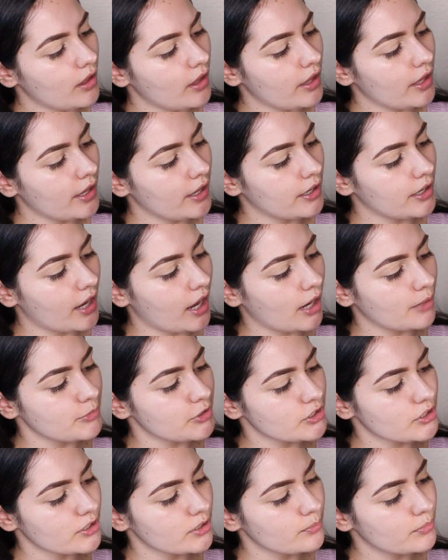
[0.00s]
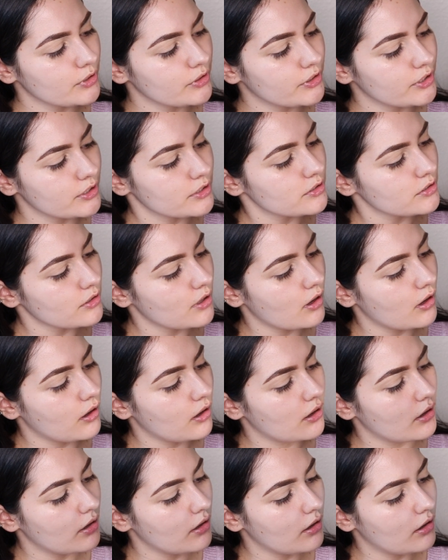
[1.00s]
And I'm just gonna put this
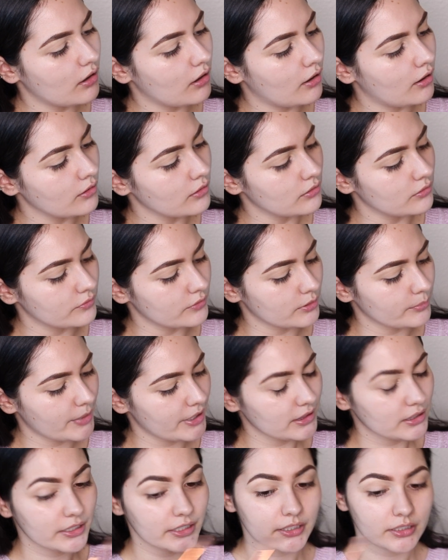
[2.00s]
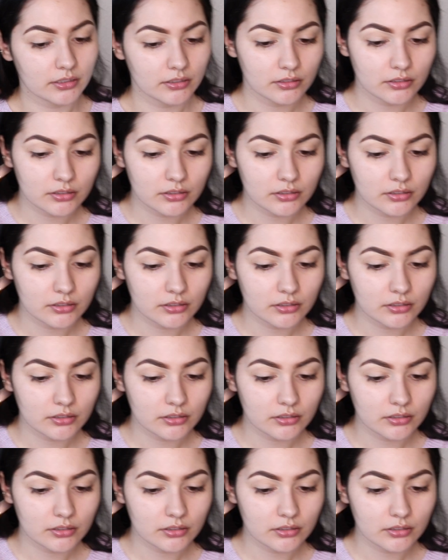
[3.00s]
all over my lid.